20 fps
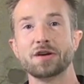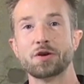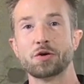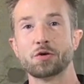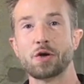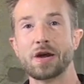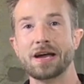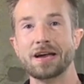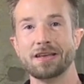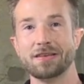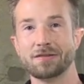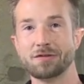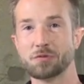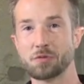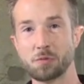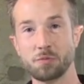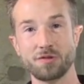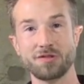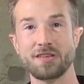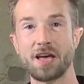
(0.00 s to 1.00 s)
and greatest
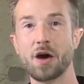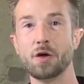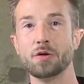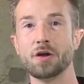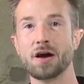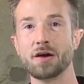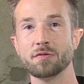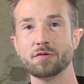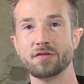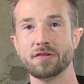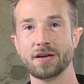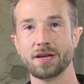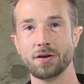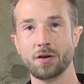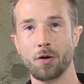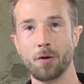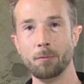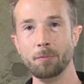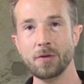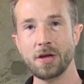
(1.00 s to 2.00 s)
from Sound Off
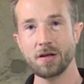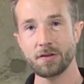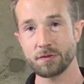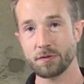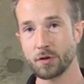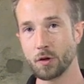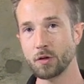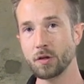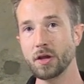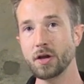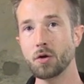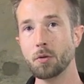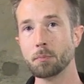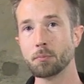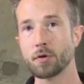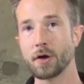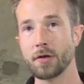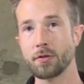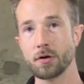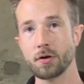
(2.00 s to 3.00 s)
Signal, it's the little
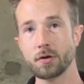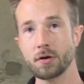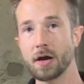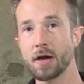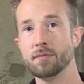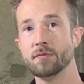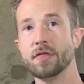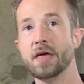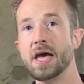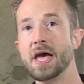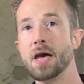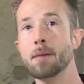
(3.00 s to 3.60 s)
brother of the